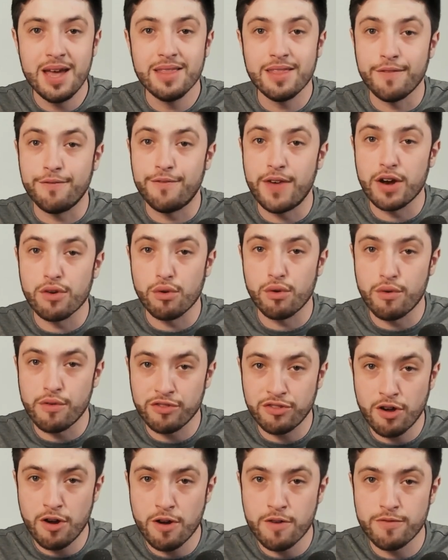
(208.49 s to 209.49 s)
The Federal
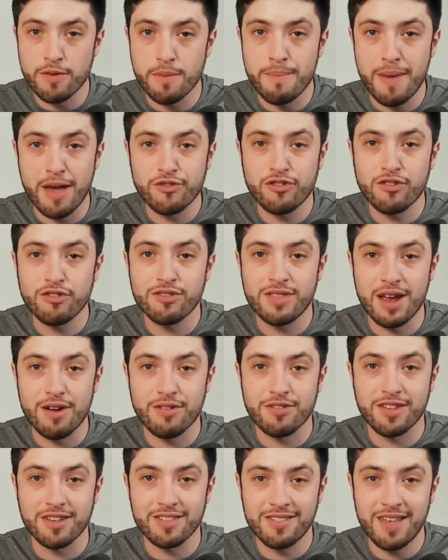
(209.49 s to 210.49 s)
Reserve measures
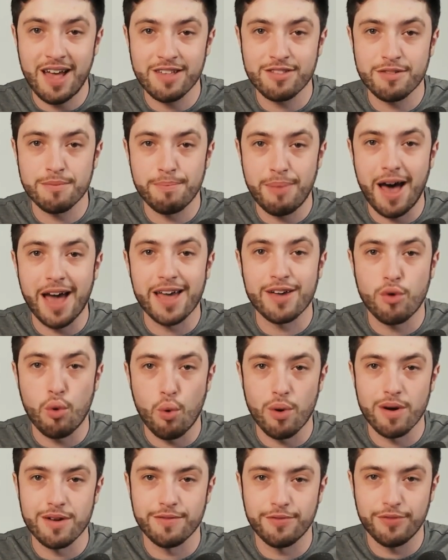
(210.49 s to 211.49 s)
their success by
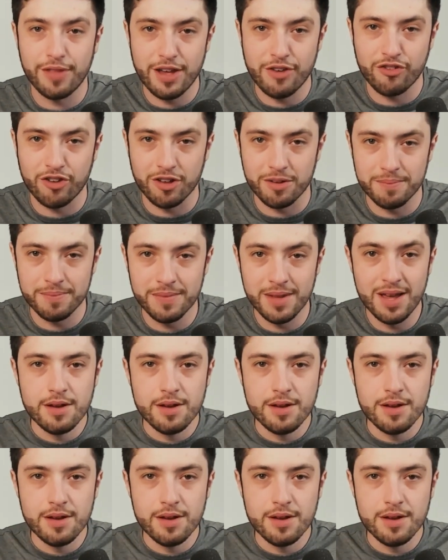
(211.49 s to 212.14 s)
core inflation.